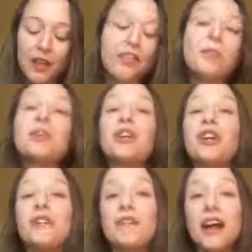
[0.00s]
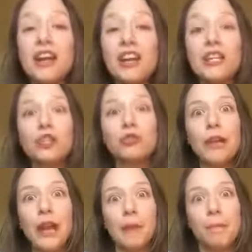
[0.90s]
The Purifier is
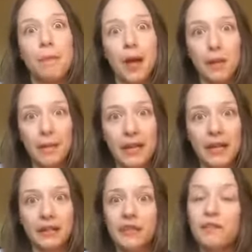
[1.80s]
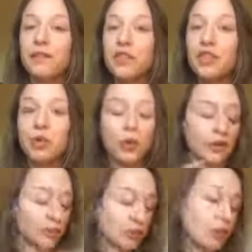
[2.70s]
great on bug bites, for sure.
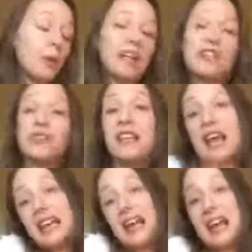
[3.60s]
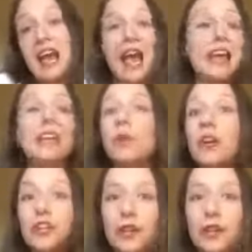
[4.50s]
So you want to use that guy anywhere you